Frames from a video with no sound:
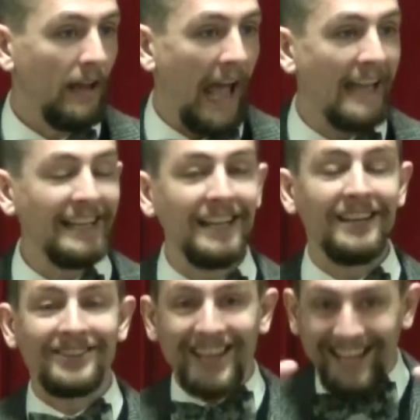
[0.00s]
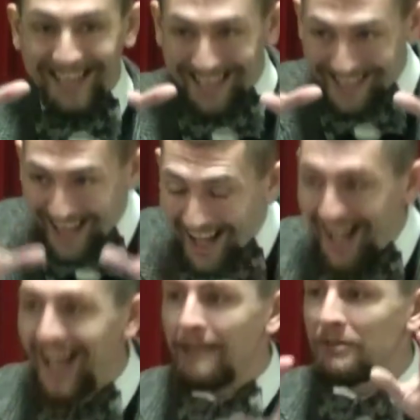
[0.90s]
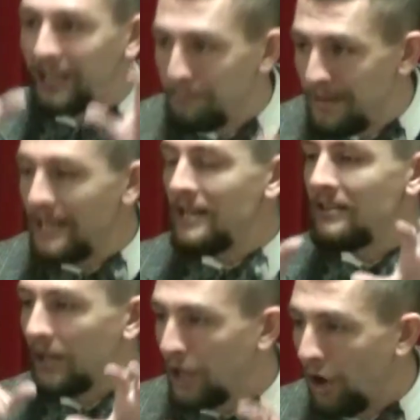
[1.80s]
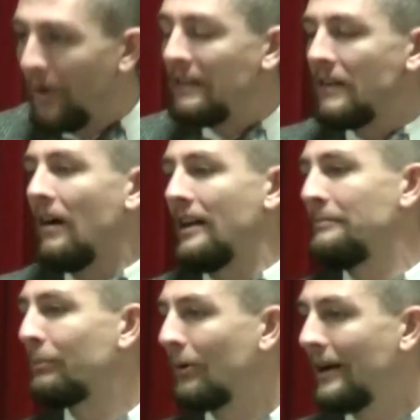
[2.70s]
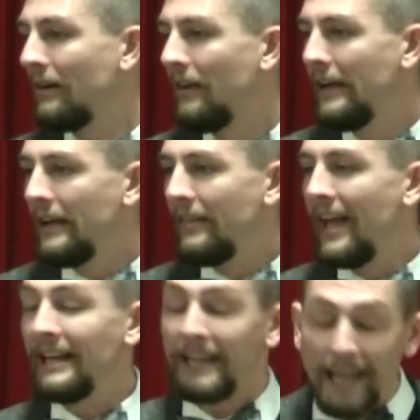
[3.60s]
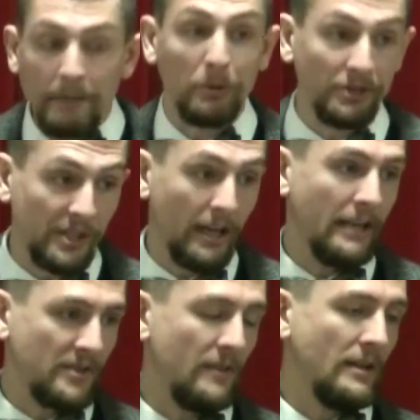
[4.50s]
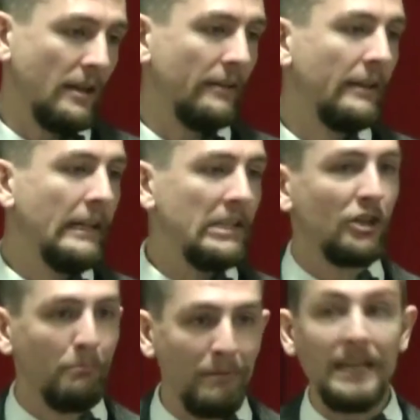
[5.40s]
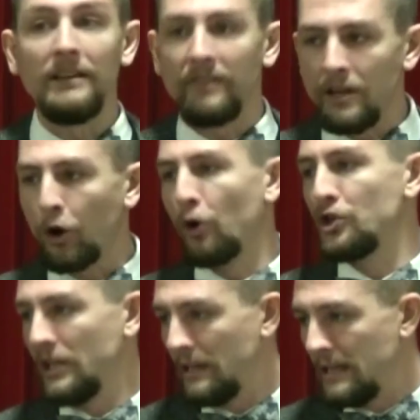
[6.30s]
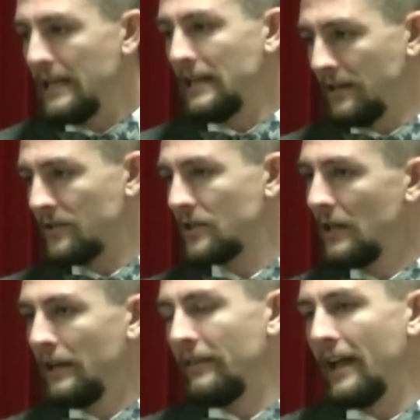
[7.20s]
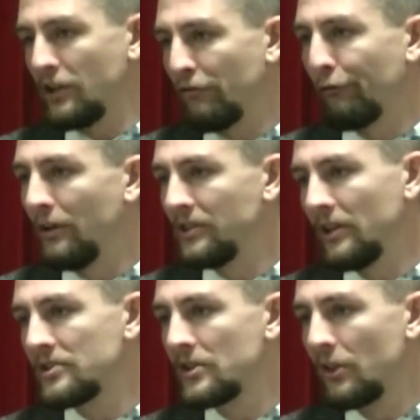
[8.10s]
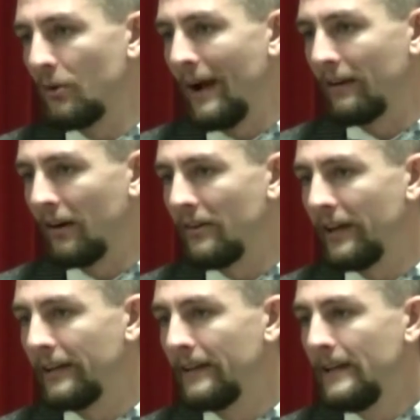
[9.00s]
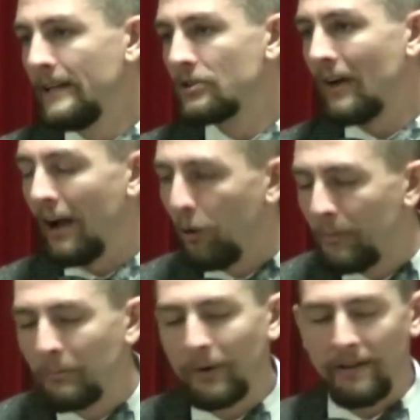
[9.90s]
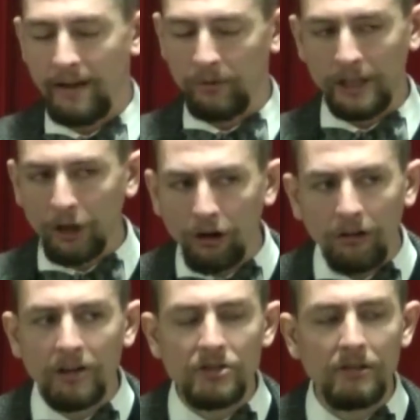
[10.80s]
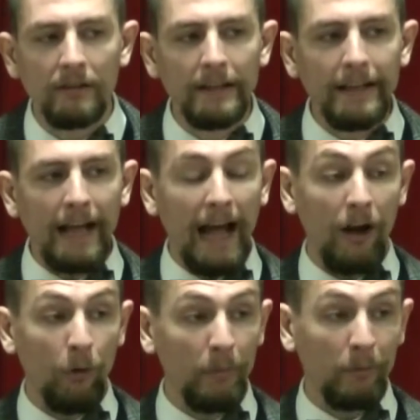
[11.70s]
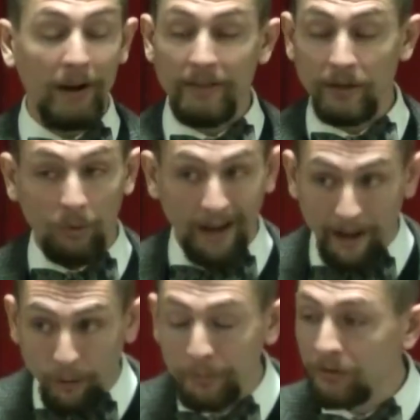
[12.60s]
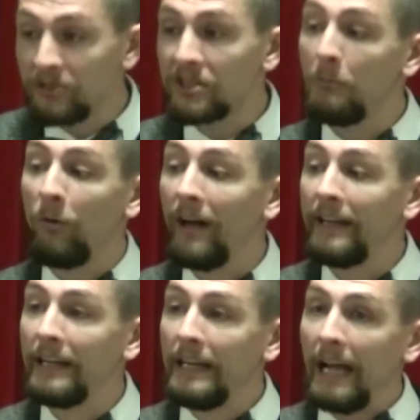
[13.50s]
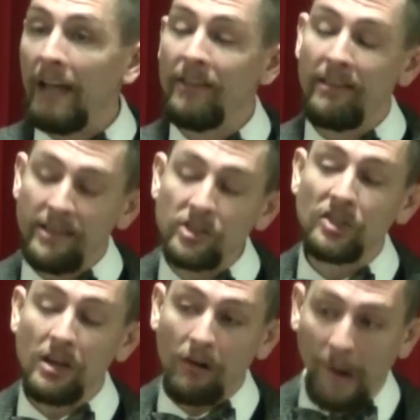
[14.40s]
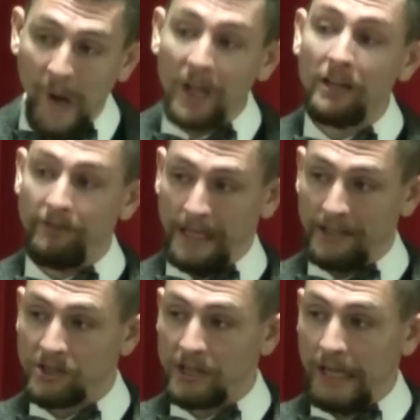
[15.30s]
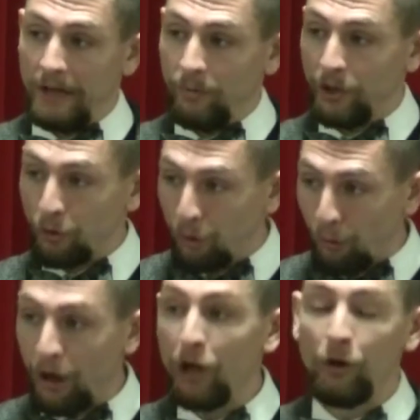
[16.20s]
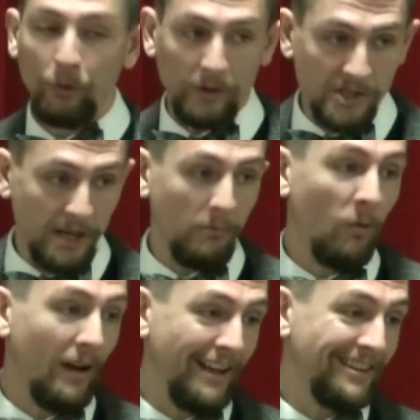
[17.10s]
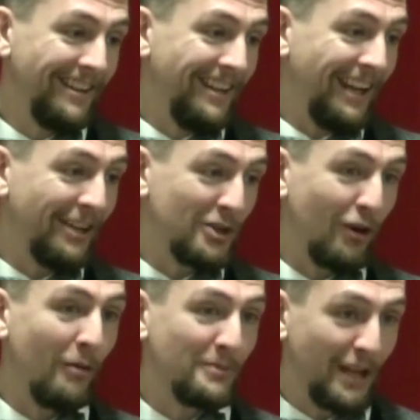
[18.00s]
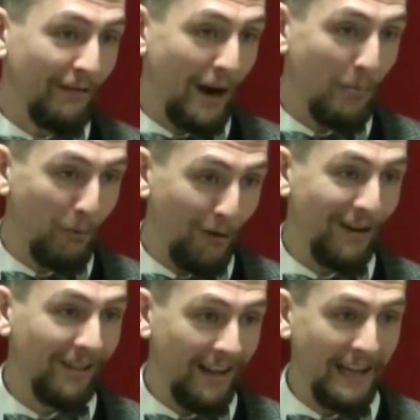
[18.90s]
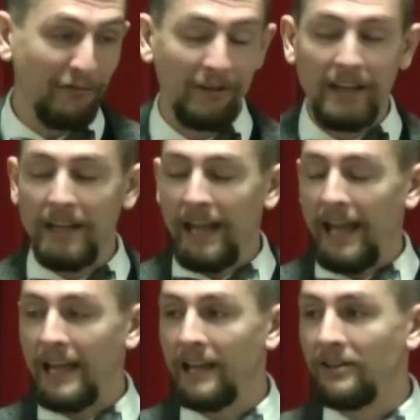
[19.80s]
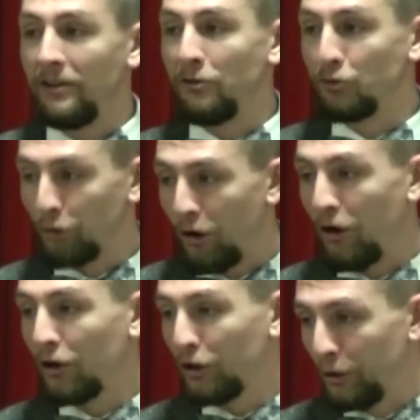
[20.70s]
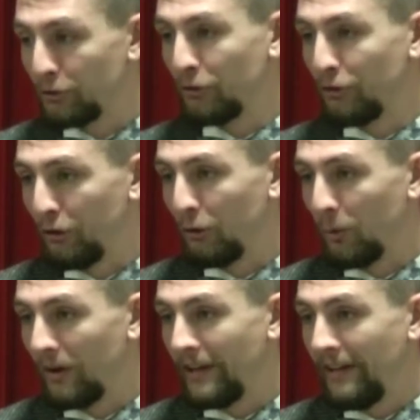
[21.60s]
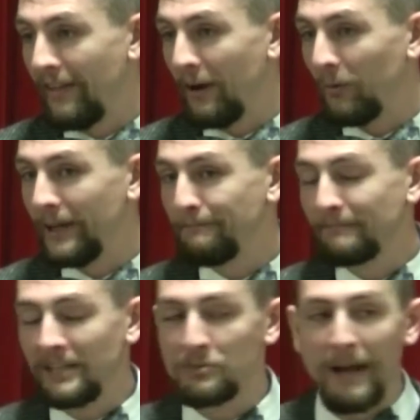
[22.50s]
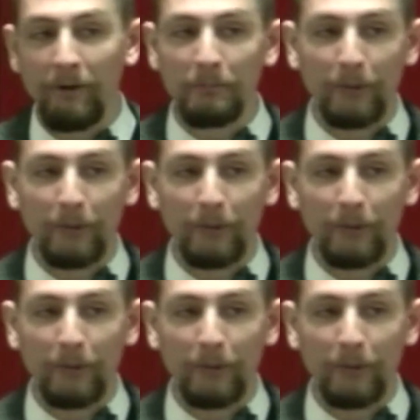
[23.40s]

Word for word: And it is time committed to going to God in prayer that enables us then to meet the urgent needs that confront us throughout our day. So I hope and pray that will encourage you. I hope and pray that it will help you in some way, and that this year all of us will grow somewhat in terms of our prayer life and draw closer to the Lord in that way. Let's bow and